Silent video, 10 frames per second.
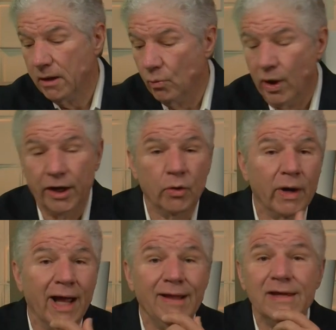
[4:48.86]
Want to know what
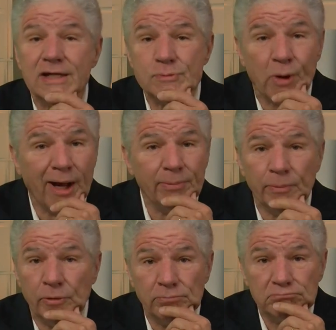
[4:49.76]
I think is
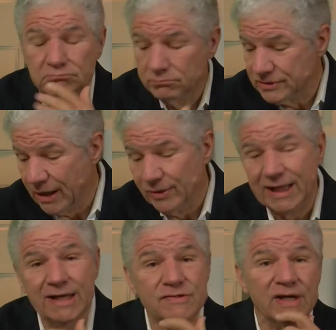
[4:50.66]
probable? It's not what
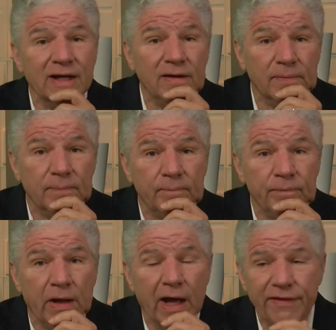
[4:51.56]
they said.
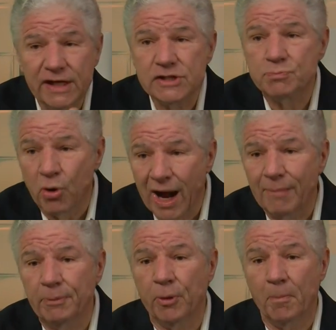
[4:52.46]
I think it's
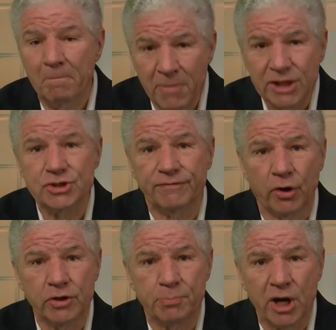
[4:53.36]
probable much of
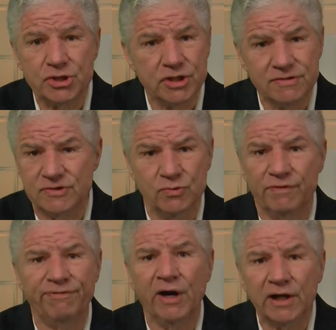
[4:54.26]
our depression is due to
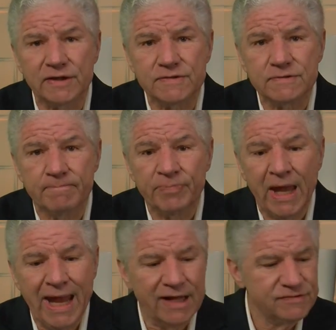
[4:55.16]
fungus.
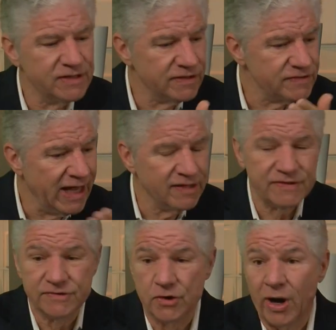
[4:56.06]
And since
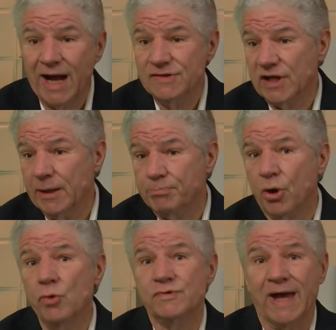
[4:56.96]
SSRIs like
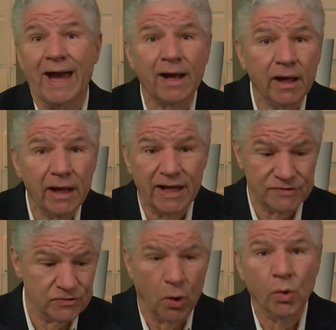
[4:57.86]
Prozac and
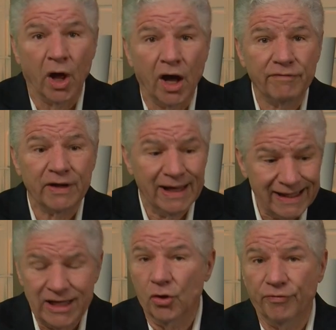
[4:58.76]
Zoloft
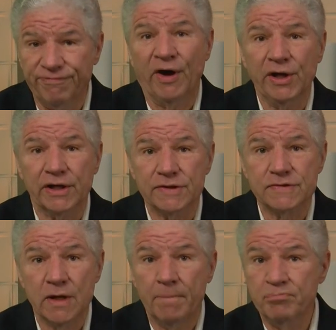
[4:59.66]
kill
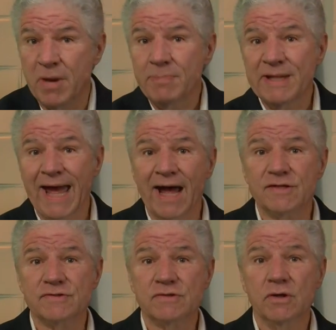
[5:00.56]
fungus, maybe
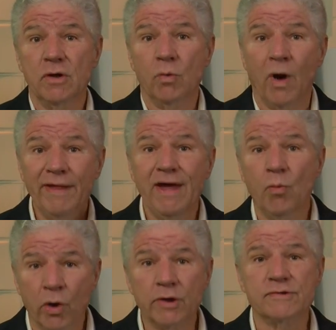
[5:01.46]
that's why they
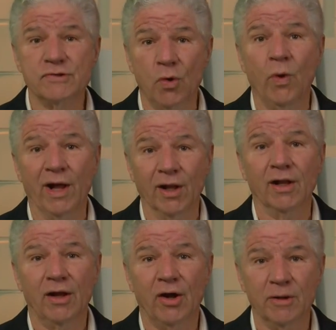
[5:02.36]
work so well
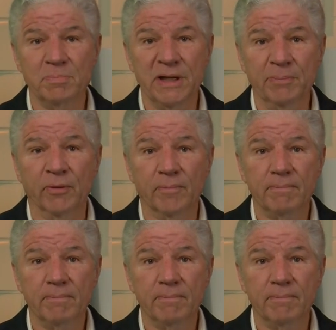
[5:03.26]
on people.